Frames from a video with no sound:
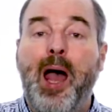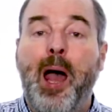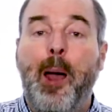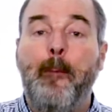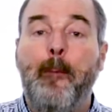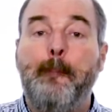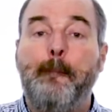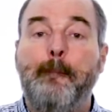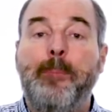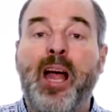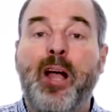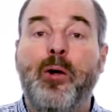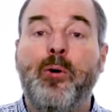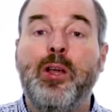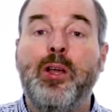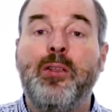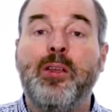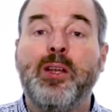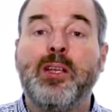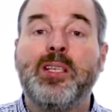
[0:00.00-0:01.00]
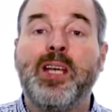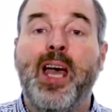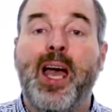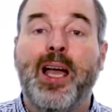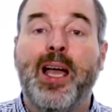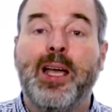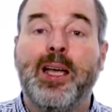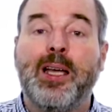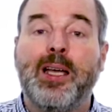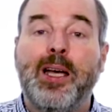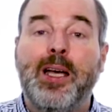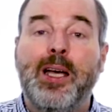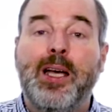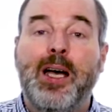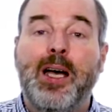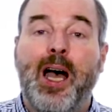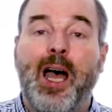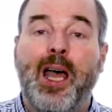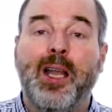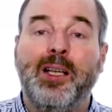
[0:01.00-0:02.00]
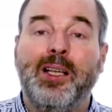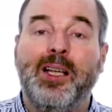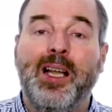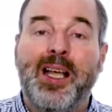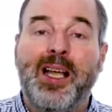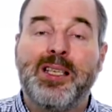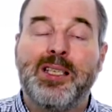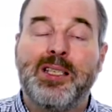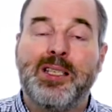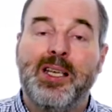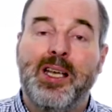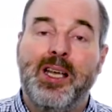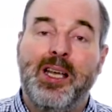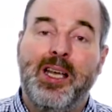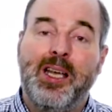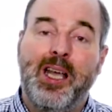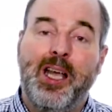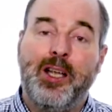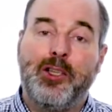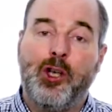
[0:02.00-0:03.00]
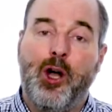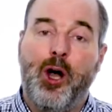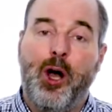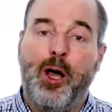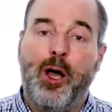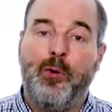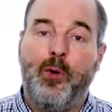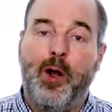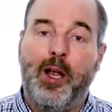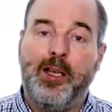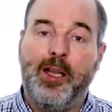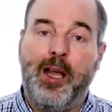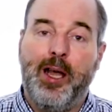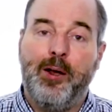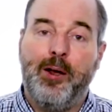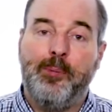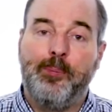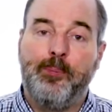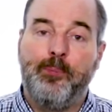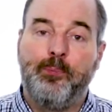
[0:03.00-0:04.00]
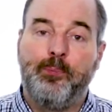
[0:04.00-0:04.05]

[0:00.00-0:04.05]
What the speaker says: Bury the tech unless it's hot right now.